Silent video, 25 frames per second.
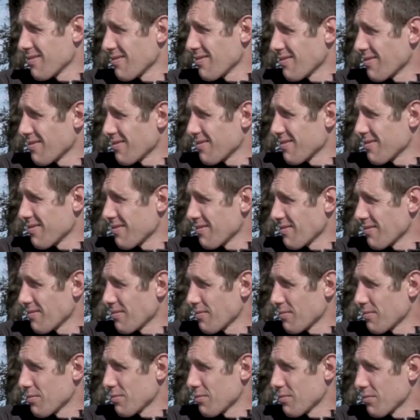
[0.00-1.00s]

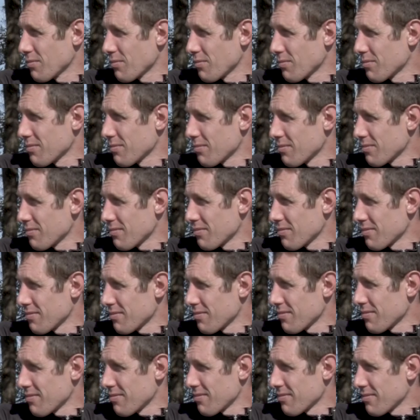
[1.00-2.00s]

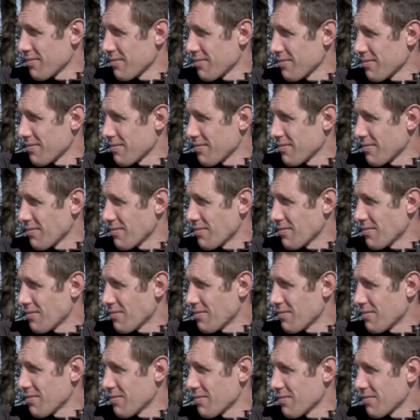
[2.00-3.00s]

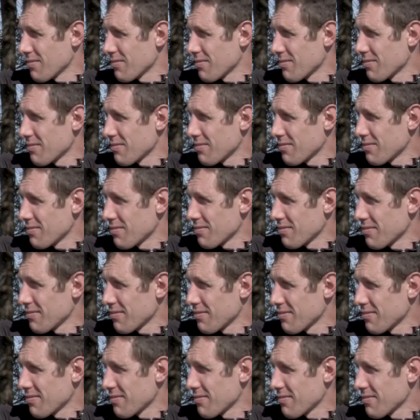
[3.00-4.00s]

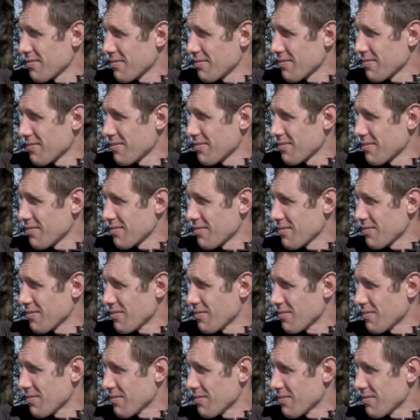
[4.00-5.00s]

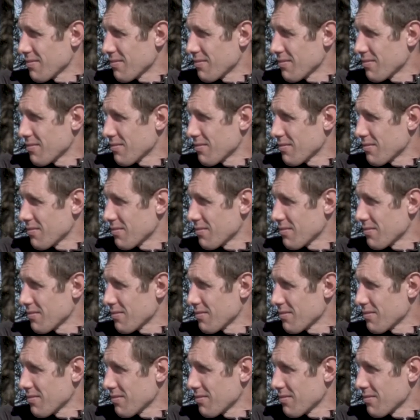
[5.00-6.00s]

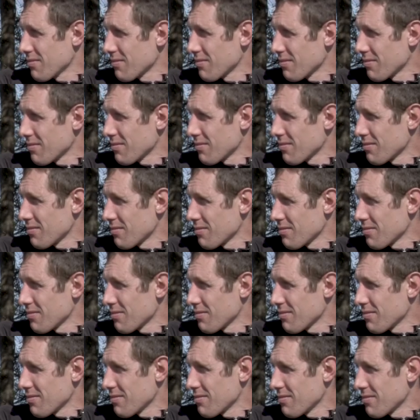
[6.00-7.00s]

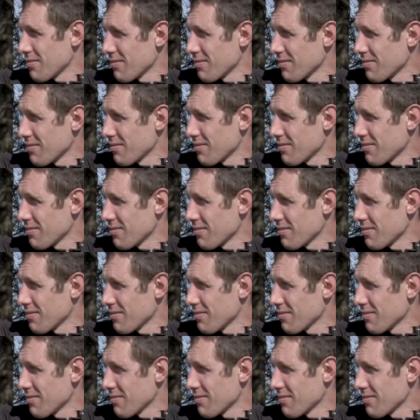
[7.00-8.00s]
This person isn't speaking.